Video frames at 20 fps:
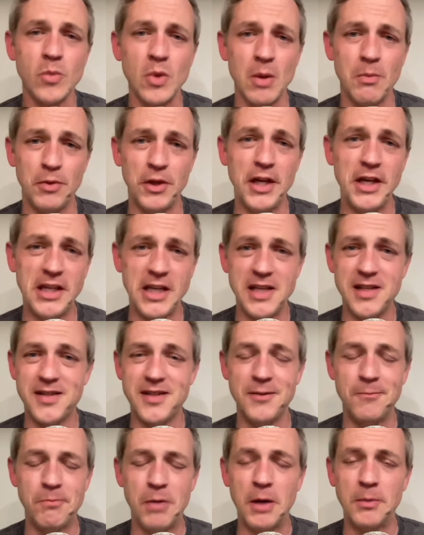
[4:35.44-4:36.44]
Blake
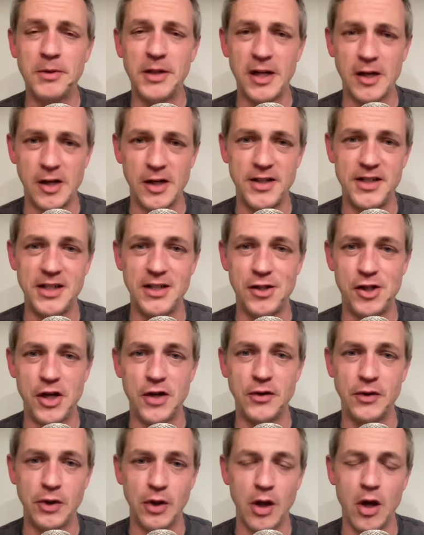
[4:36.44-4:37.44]
Hinson, Bub Carrington,
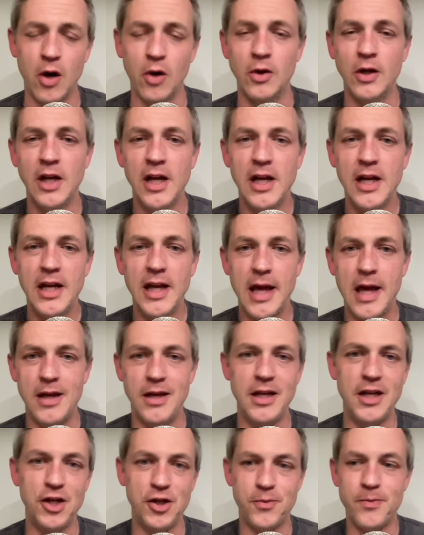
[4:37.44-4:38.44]
Jalen Lowe, and
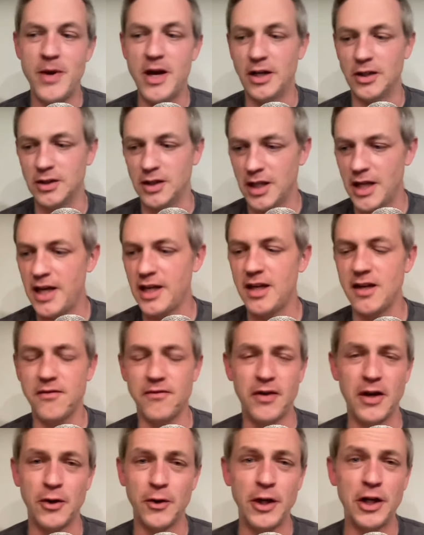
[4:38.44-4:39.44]
Ishmael Leggett.
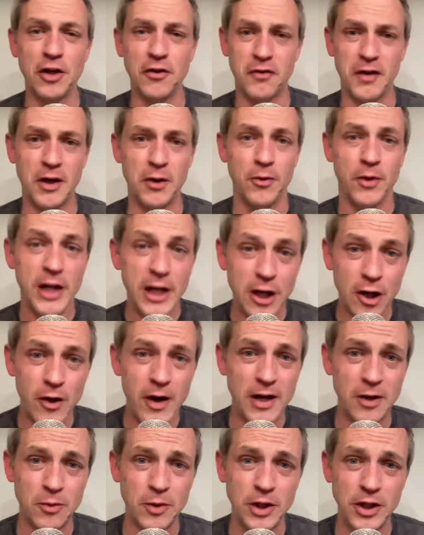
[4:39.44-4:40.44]
Federico Federico
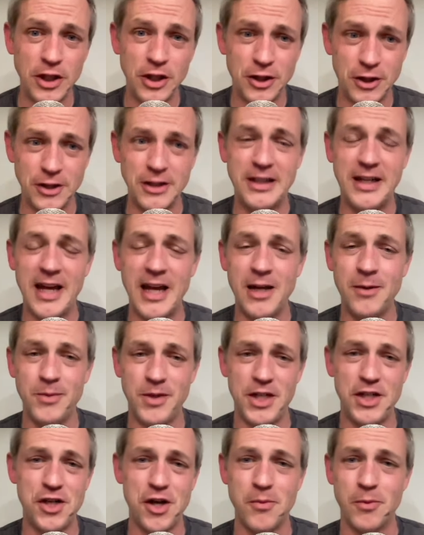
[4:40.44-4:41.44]
had a really good game.
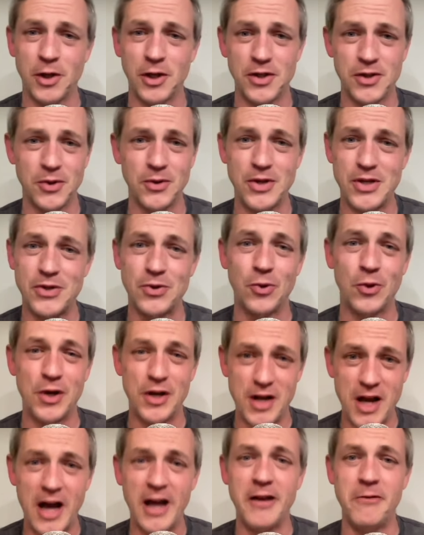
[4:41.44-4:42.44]
D J Burns only scored
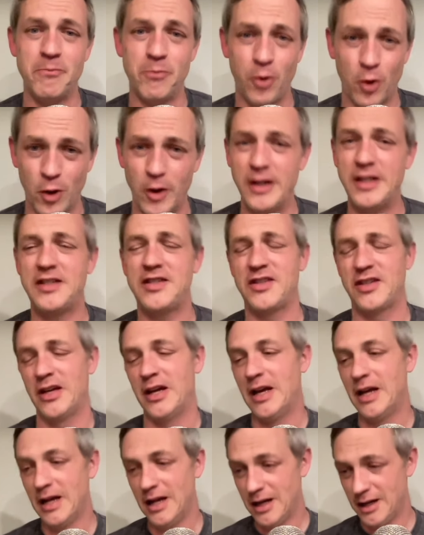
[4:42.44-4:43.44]
nine points,
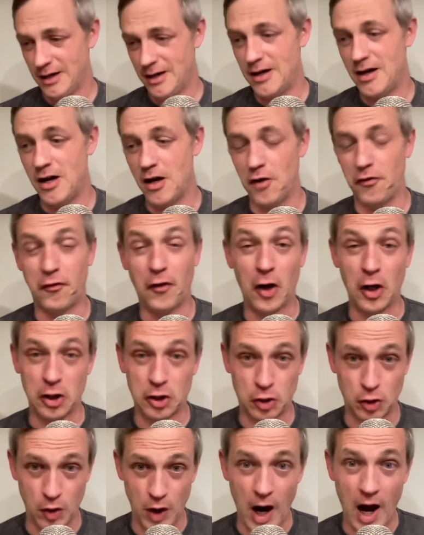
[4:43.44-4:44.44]
uh, a far
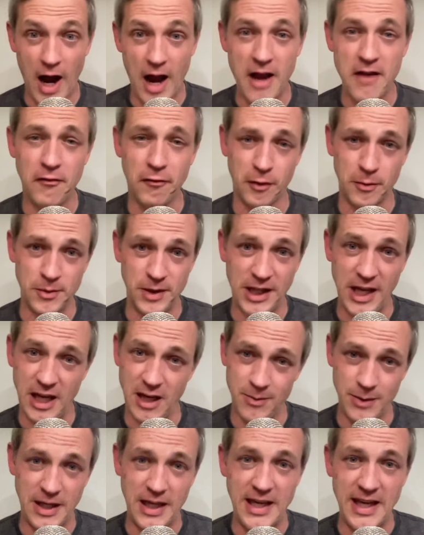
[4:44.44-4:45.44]
cry from the
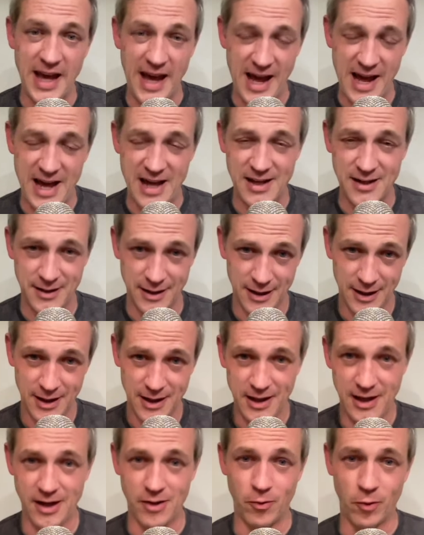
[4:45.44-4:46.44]
game he had
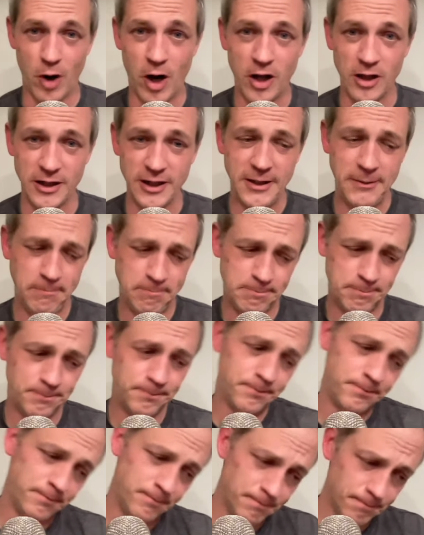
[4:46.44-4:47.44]
in Raleigh
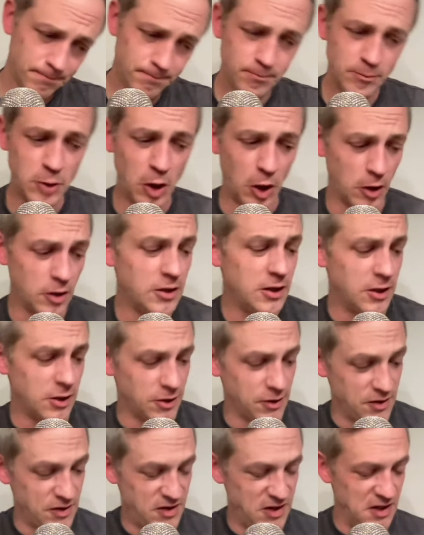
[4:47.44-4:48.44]
earlier
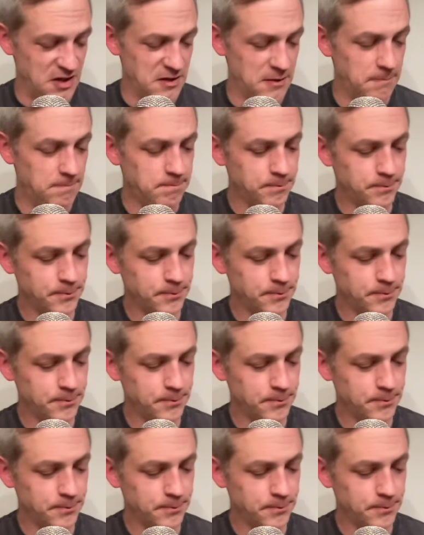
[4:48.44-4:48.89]
in the season